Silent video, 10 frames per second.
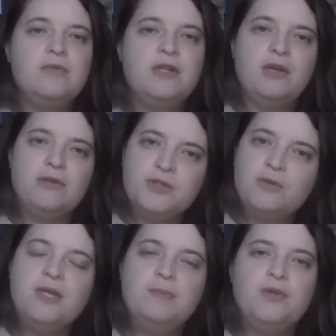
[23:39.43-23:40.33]
but it's
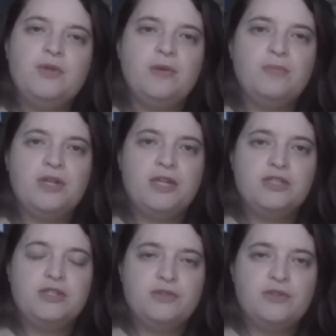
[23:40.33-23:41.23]
also people who are
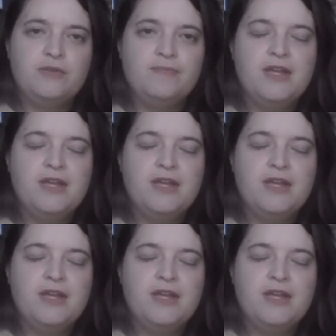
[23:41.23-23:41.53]
British too.